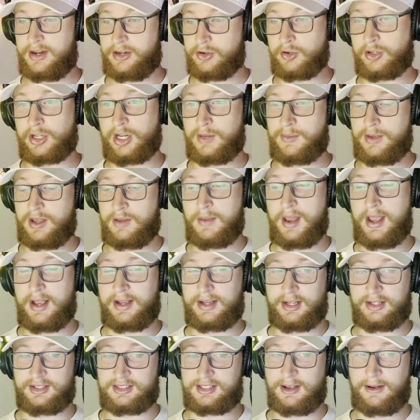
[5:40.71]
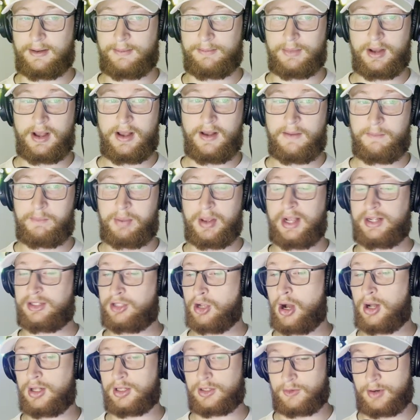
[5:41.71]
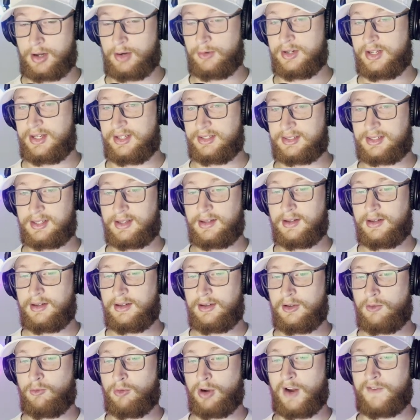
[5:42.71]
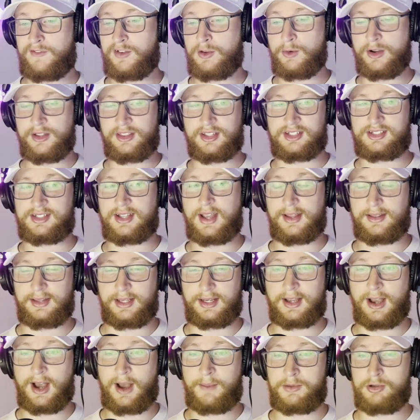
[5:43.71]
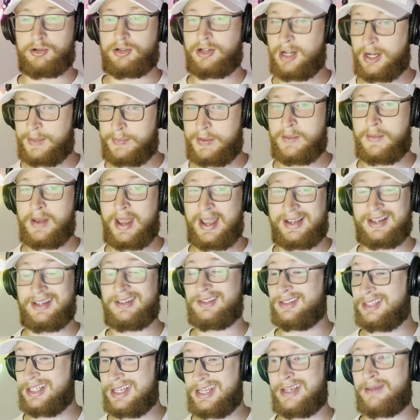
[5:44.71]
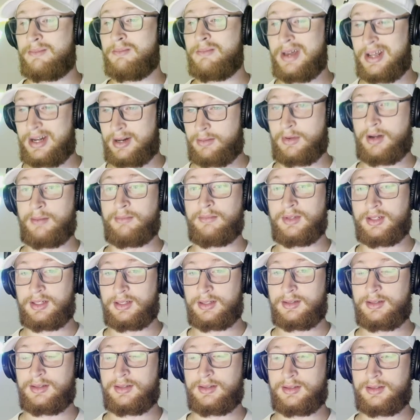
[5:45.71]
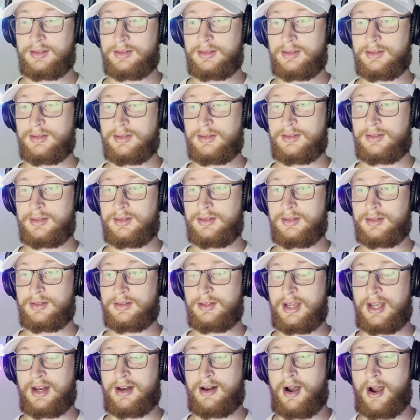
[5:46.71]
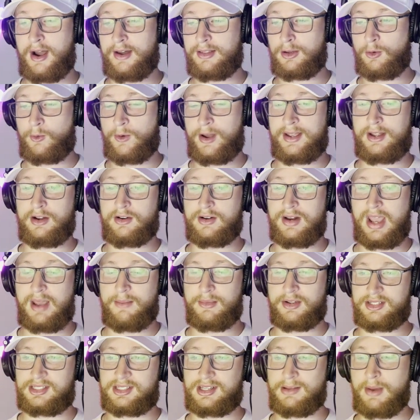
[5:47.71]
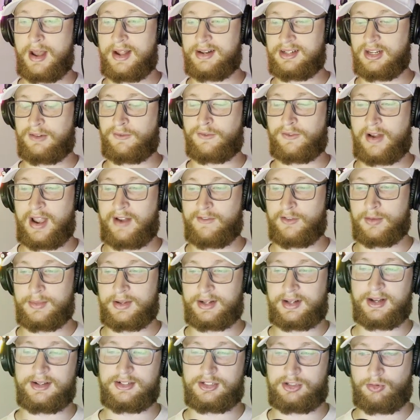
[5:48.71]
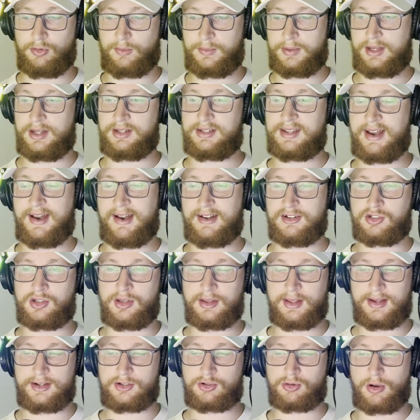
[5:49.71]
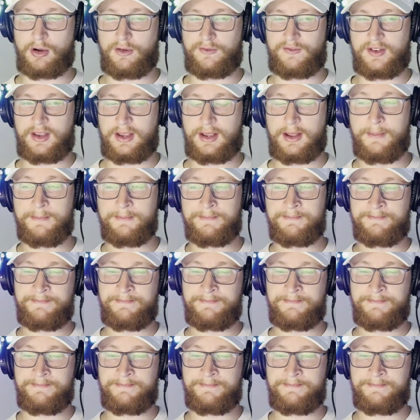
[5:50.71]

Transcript: You're gonna be making some big dollaronis. Where if you win the Stanley Cup, you could be making league minimum. And either way, your name is cemented forever because you'll be attached to that trophy.